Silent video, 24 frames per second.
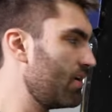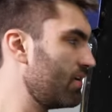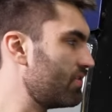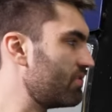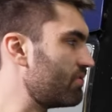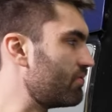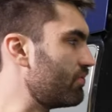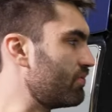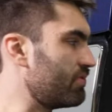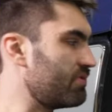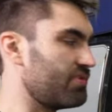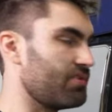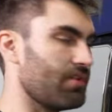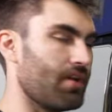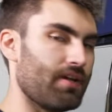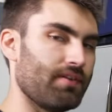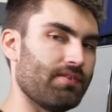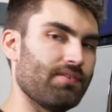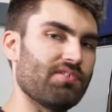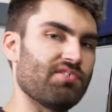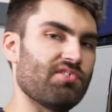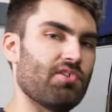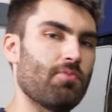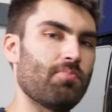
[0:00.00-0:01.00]
So we'll
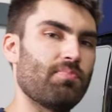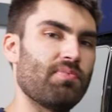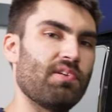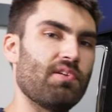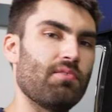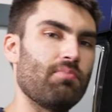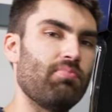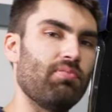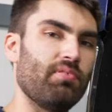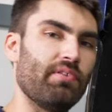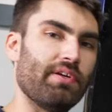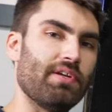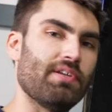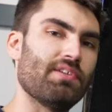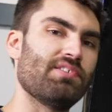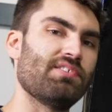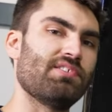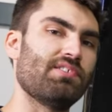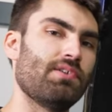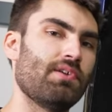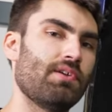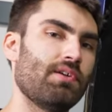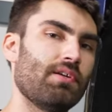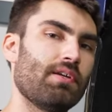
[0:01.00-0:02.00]
slide this up into
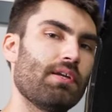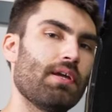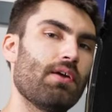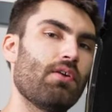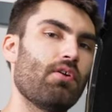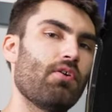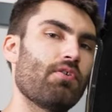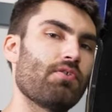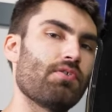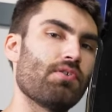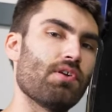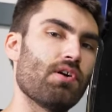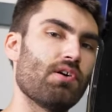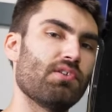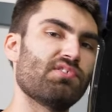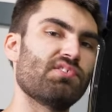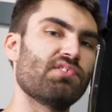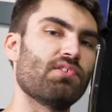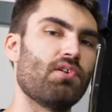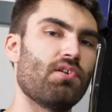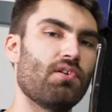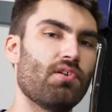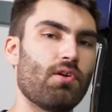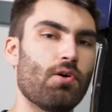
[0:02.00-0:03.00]
place, get our
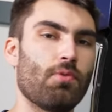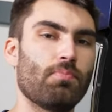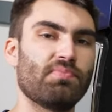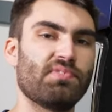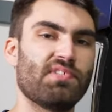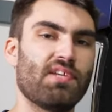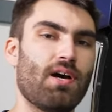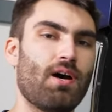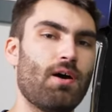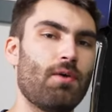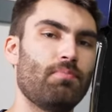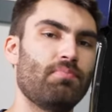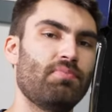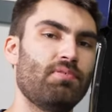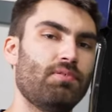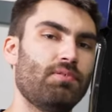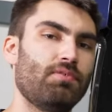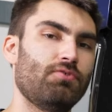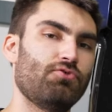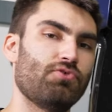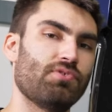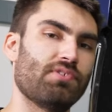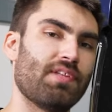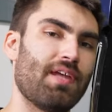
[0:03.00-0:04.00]
nuts on up top,
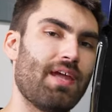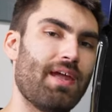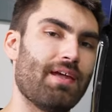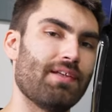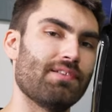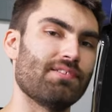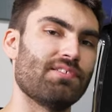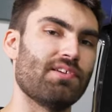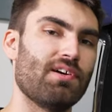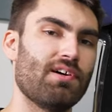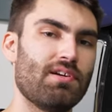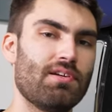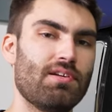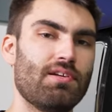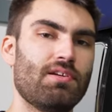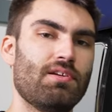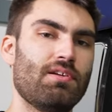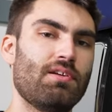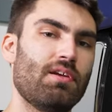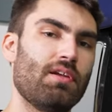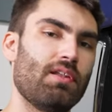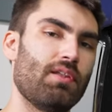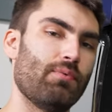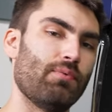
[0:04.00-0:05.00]
just hand tight,
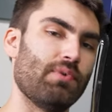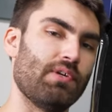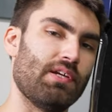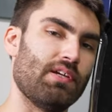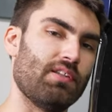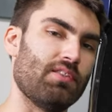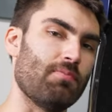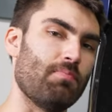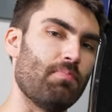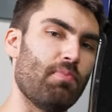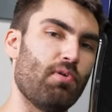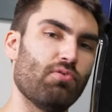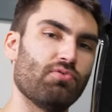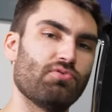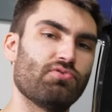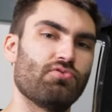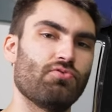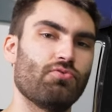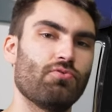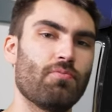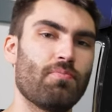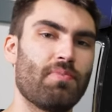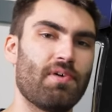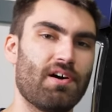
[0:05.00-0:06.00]
and then we can get the bolts
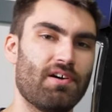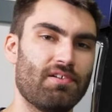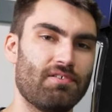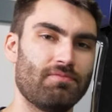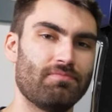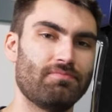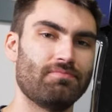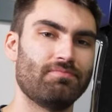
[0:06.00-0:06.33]
through the bottom.